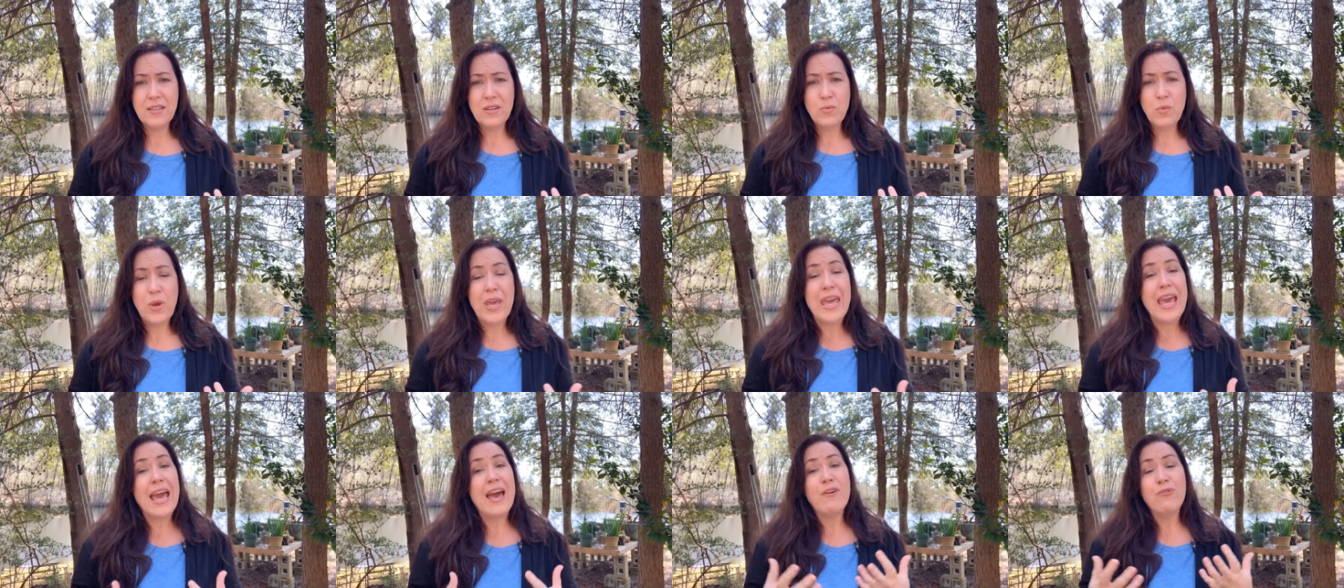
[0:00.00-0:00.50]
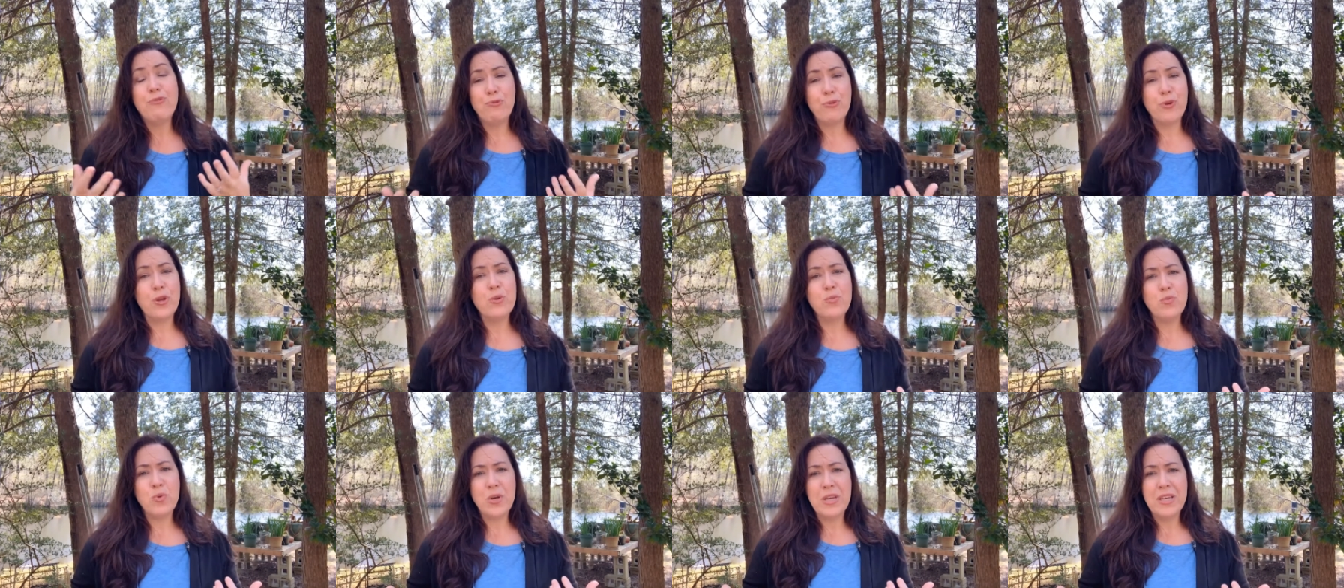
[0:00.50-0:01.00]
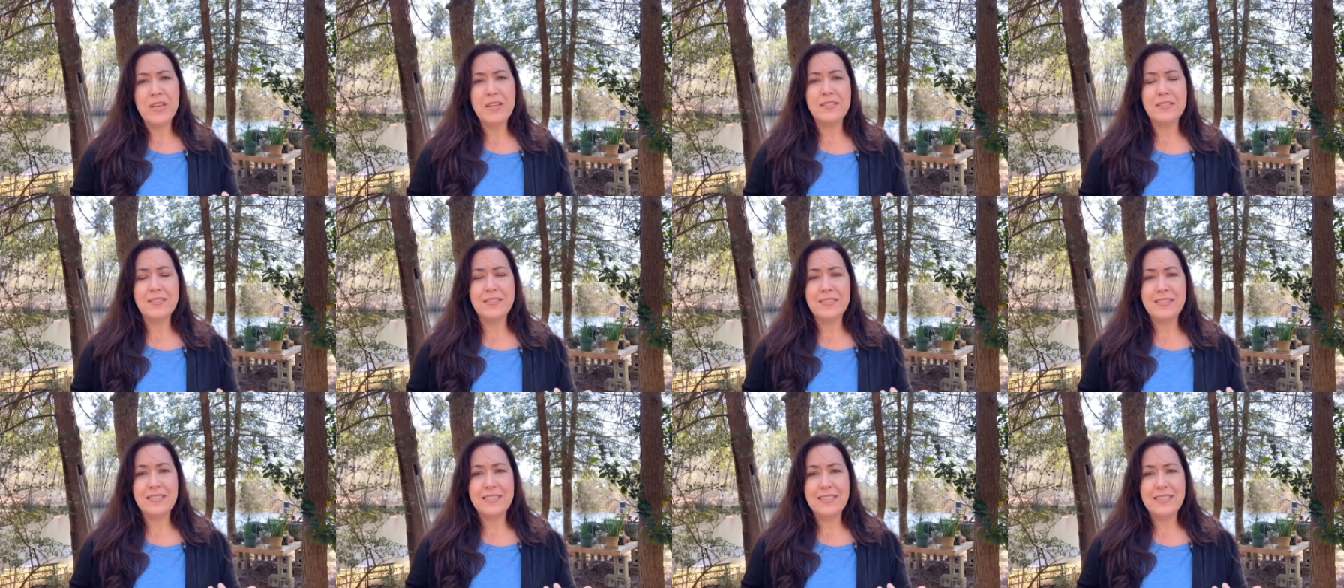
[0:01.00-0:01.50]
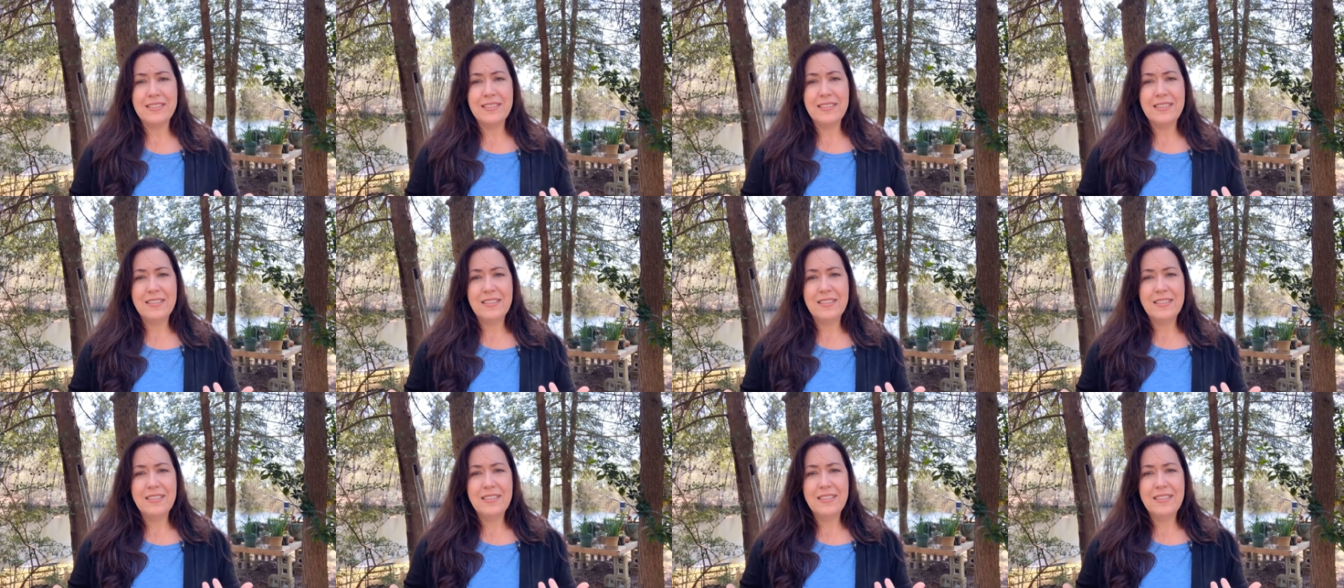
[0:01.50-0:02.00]
We have free will,
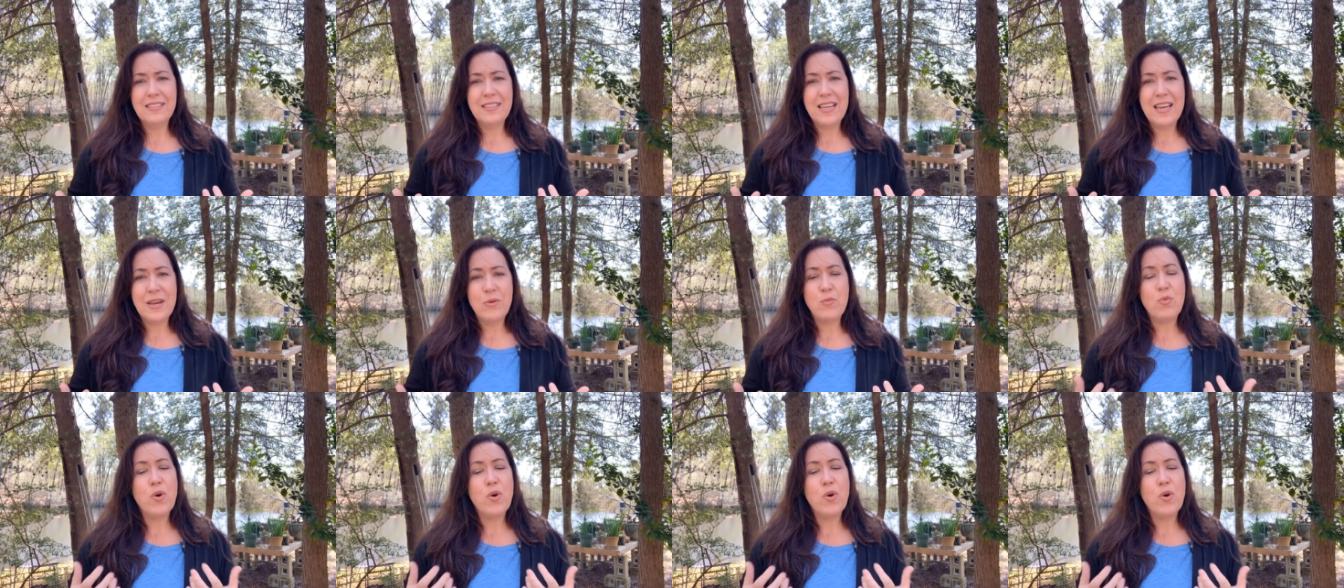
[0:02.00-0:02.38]
and